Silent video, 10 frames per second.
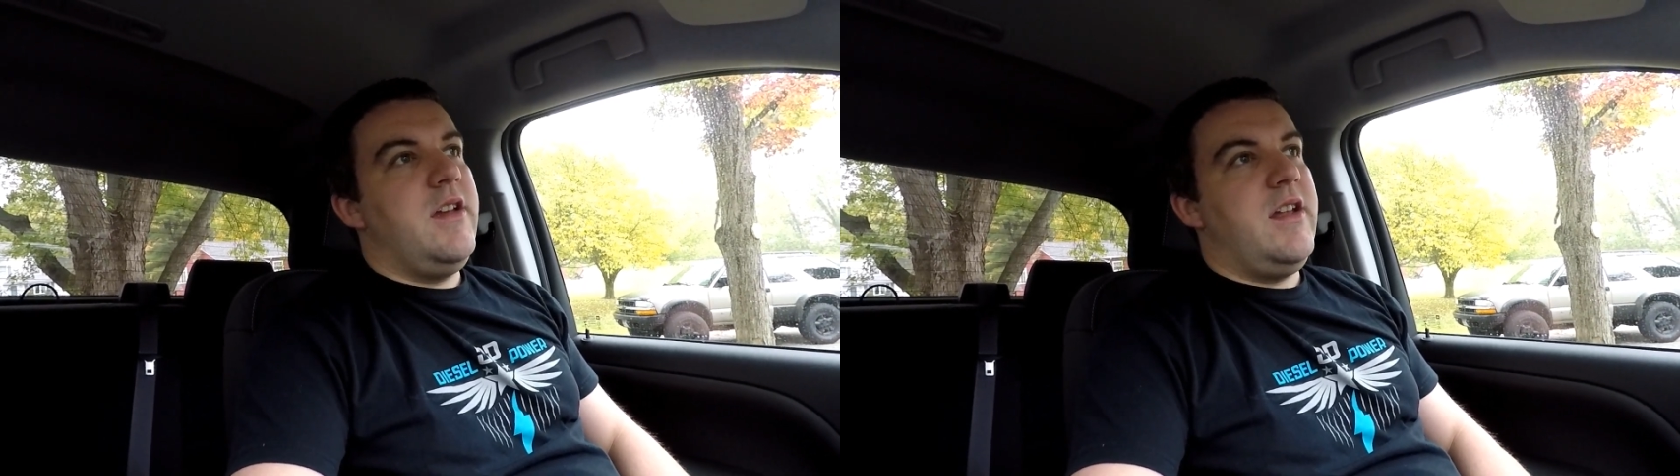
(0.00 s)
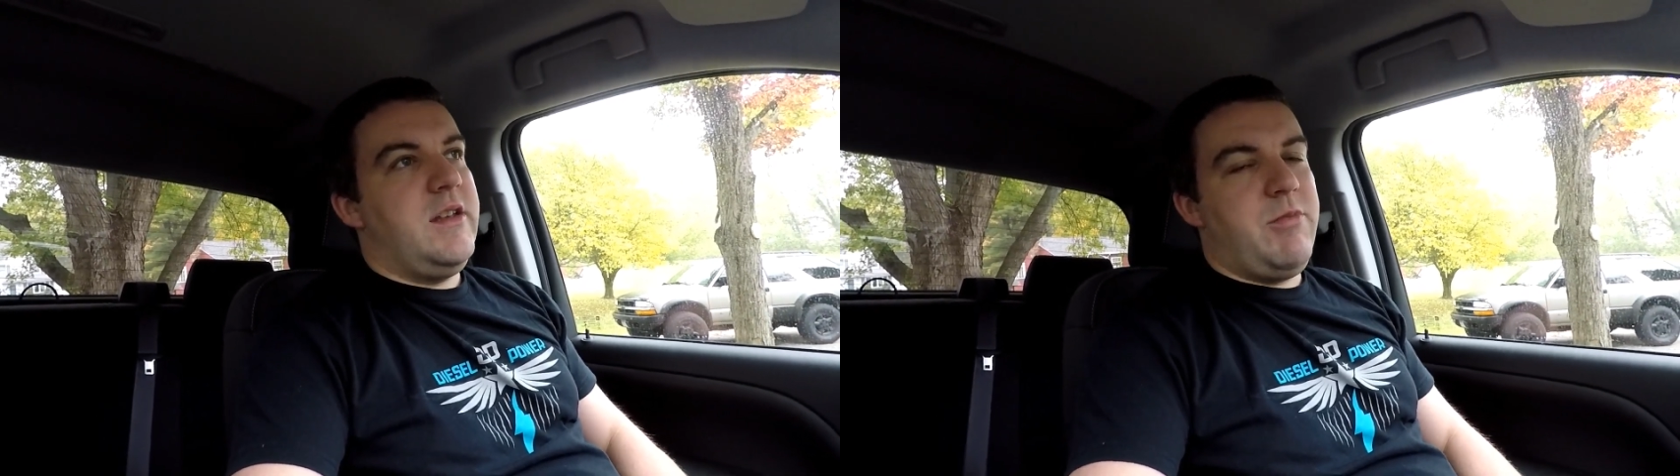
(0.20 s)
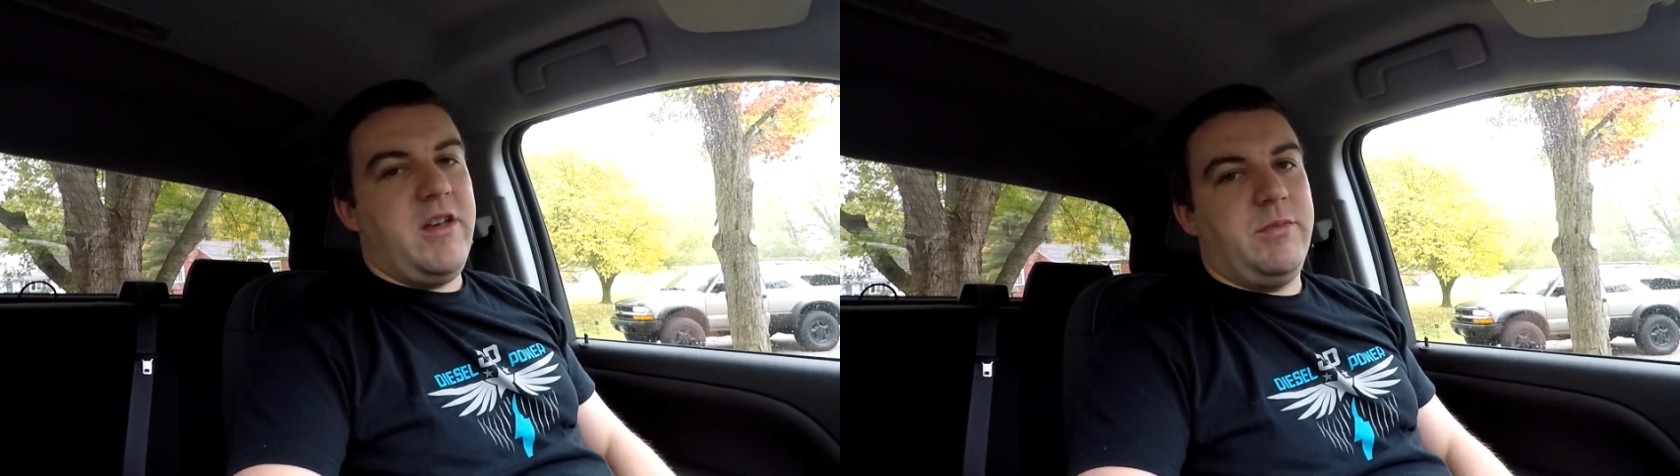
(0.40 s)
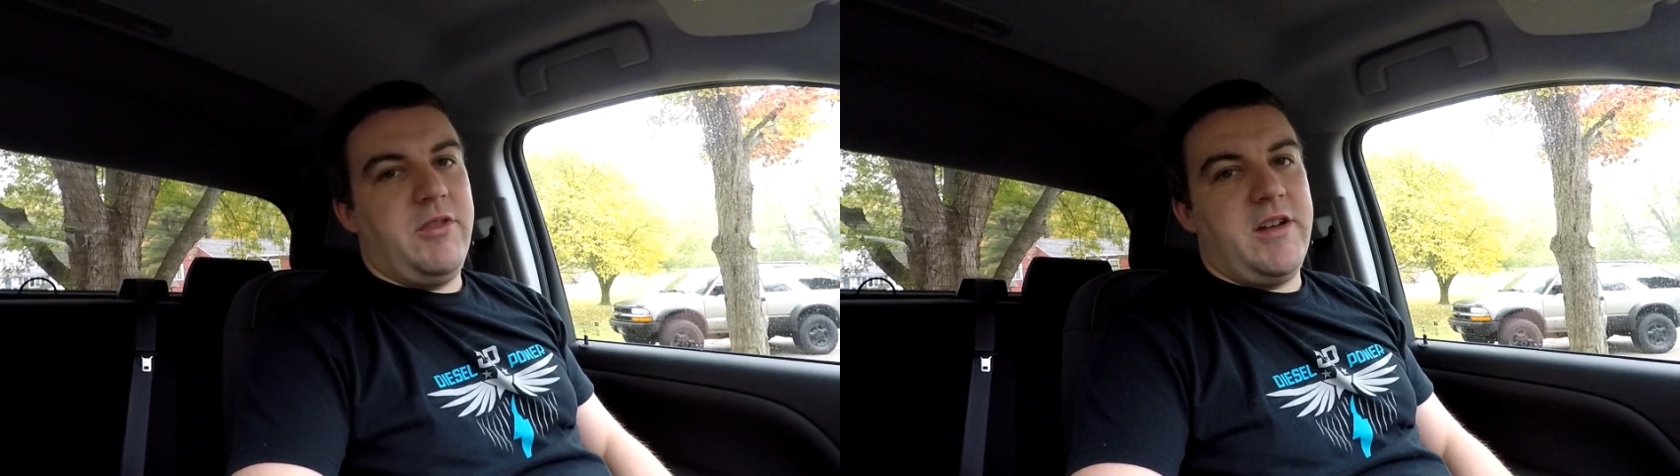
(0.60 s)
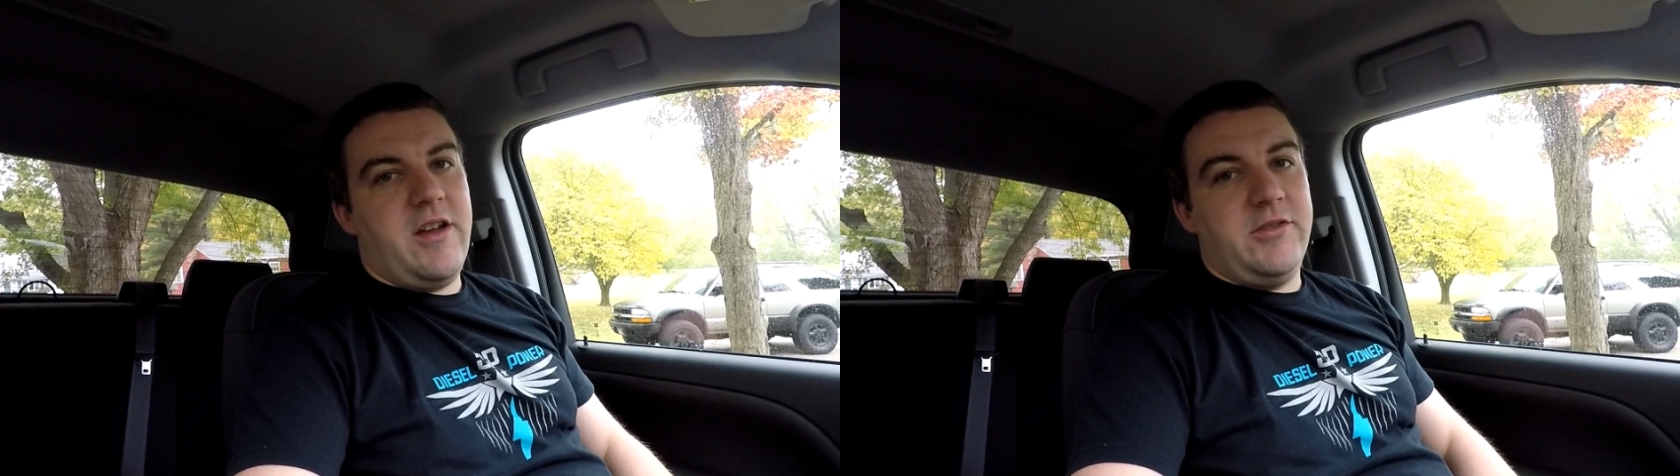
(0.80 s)
It is possible
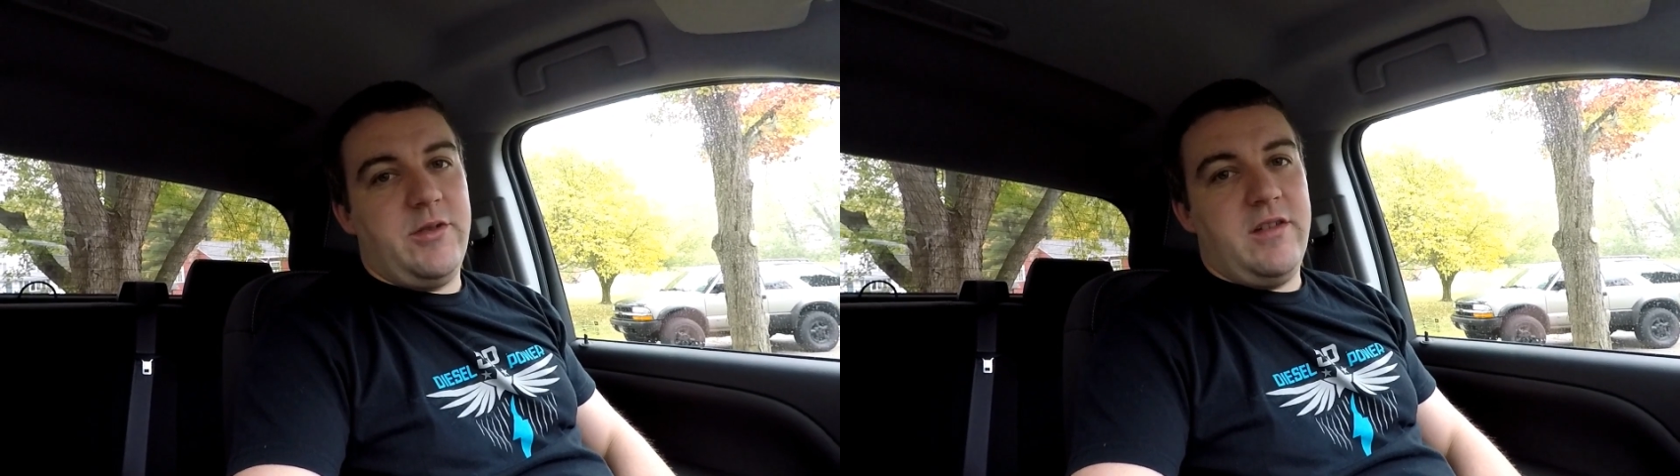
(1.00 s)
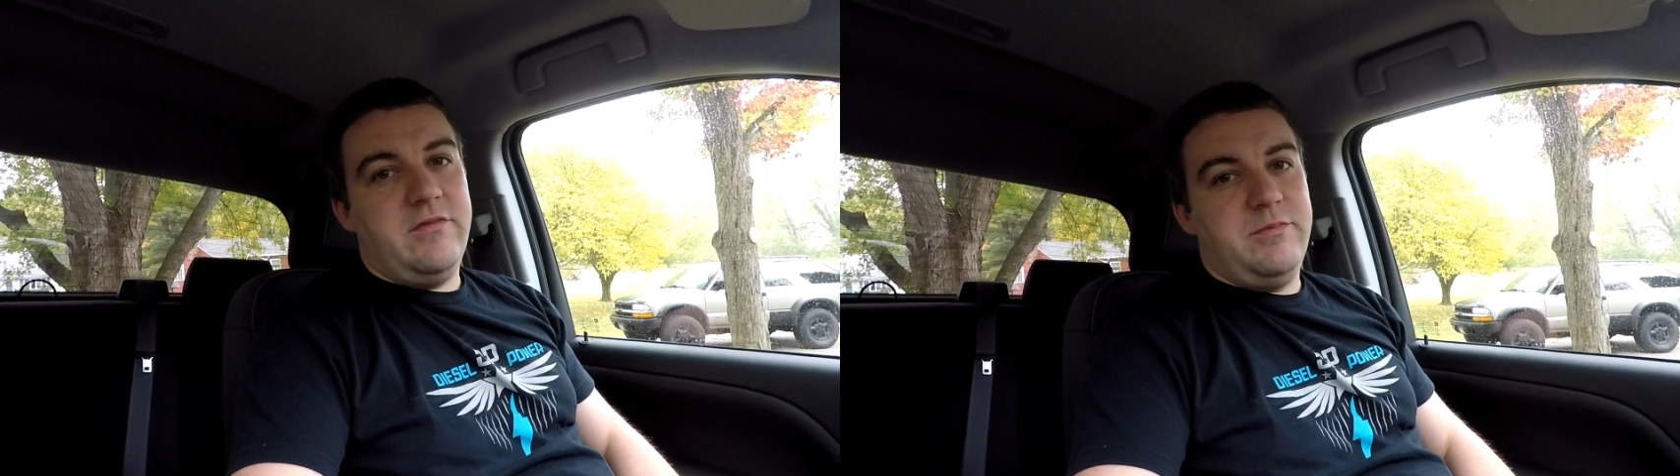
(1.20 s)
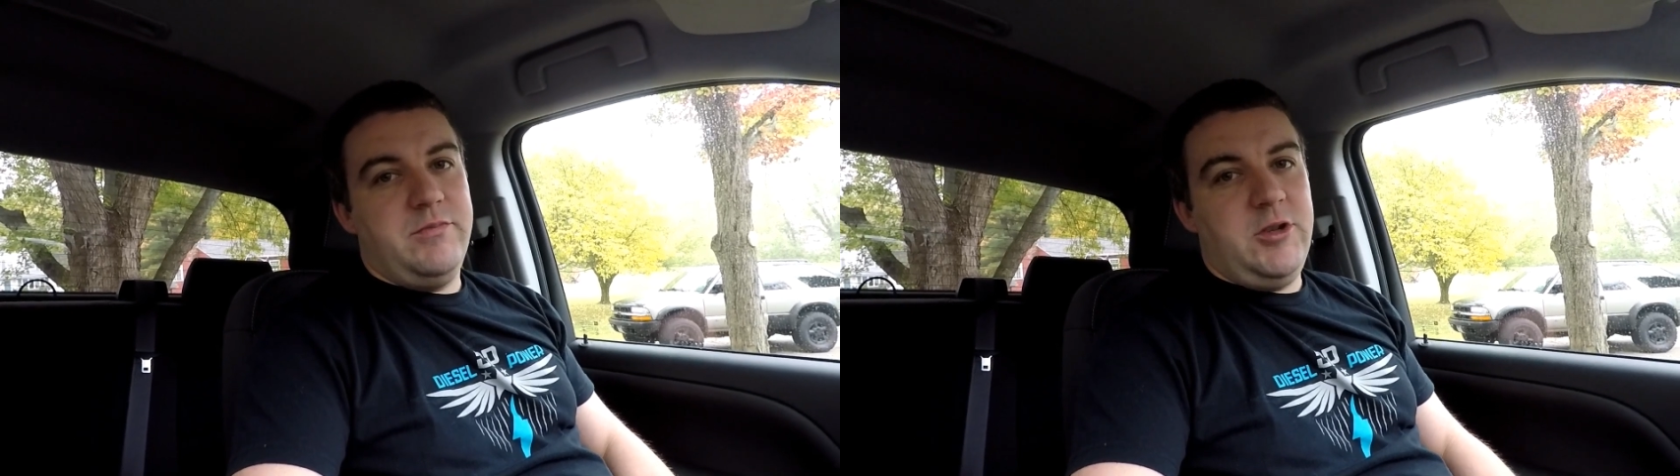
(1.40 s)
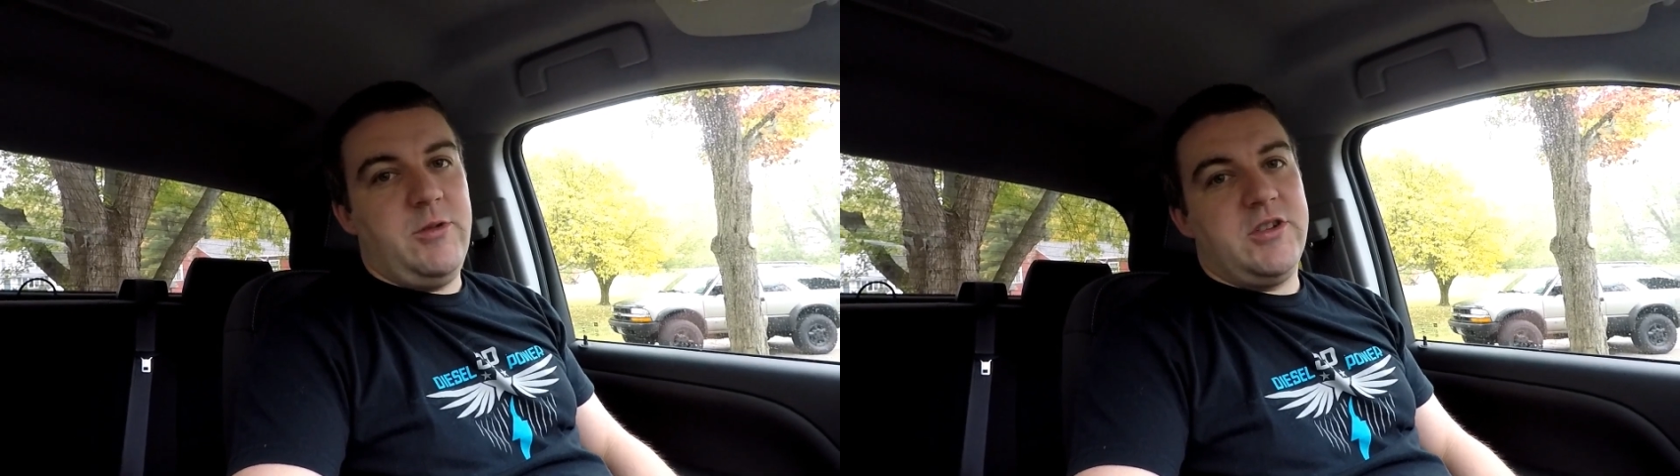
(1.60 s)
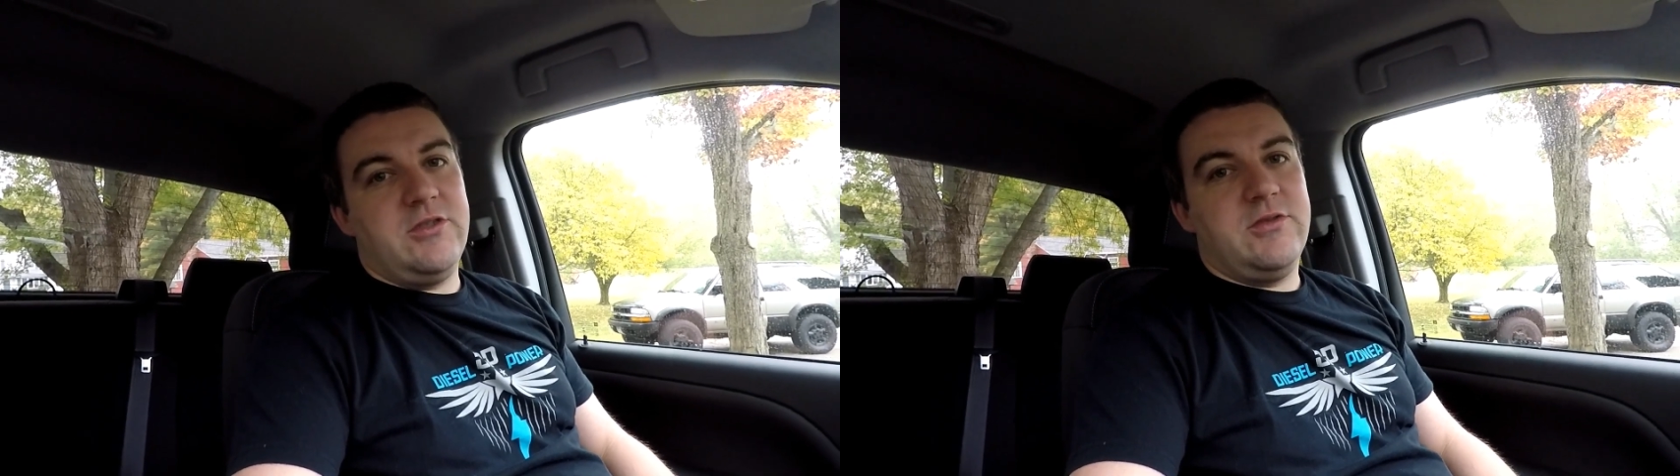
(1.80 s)
that I also have
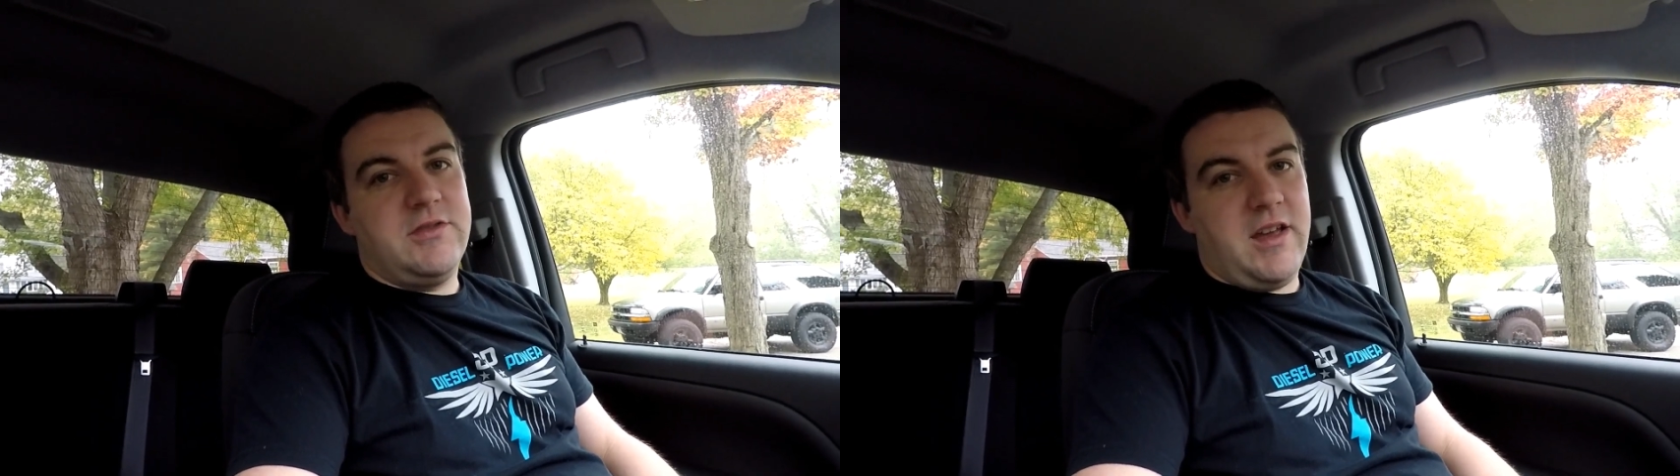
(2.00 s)
two issues,